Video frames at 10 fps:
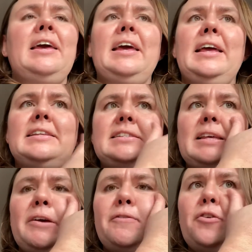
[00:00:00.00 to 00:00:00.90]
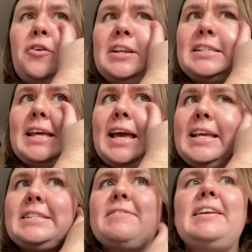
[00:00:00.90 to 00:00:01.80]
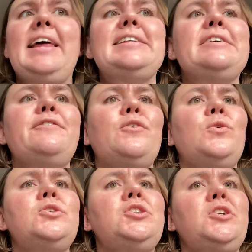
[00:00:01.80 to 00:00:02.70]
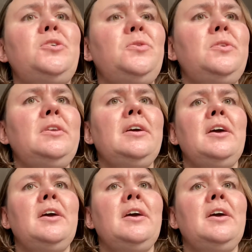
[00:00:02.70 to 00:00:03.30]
it's for in days of lesser fortune,